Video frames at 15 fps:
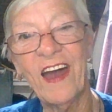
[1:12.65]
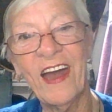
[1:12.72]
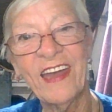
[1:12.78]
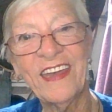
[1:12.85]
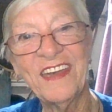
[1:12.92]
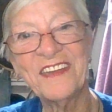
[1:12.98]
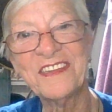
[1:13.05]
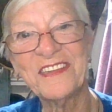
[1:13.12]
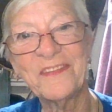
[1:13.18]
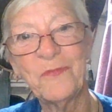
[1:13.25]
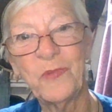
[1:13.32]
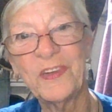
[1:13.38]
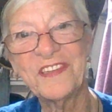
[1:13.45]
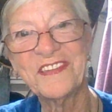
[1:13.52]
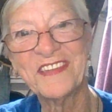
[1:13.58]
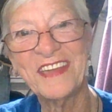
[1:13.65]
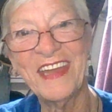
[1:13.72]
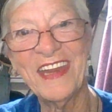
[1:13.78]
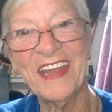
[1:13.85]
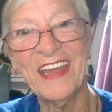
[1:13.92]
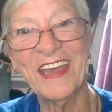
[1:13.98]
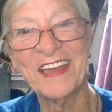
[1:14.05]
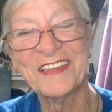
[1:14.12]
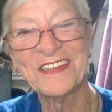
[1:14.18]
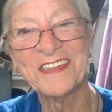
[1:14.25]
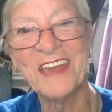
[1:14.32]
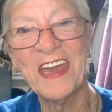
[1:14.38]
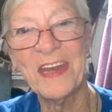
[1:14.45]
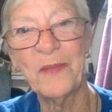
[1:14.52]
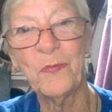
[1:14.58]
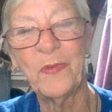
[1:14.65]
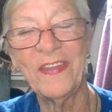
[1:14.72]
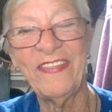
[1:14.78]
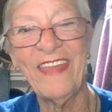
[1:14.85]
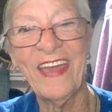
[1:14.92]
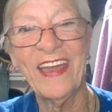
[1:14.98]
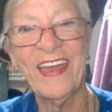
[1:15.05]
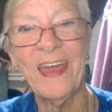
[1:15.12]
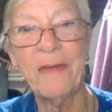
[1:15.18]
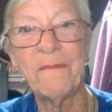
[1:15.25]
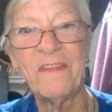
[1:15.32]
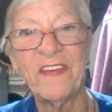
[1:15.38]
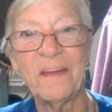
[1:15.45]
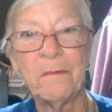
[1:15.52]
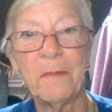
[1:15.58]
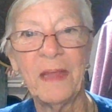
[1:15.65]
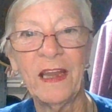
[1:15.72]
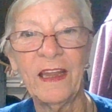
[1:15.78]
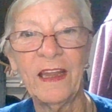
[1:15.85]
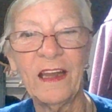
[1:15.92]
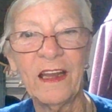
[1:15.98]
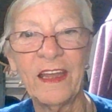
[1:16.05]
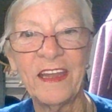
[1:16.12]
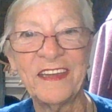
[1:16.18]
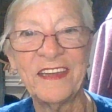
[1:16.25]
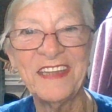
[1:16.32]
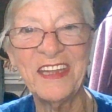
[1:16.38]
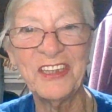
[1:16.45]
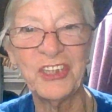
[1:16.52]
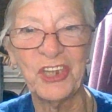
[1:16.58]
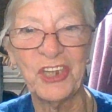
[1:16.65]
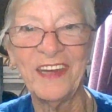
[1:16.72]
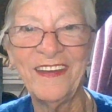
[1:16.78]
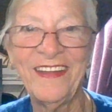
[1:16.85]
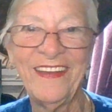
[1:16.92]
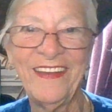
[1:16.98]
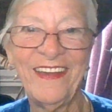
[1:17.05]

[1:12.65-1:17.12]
I guess he was getting excited when they gave him a little attention,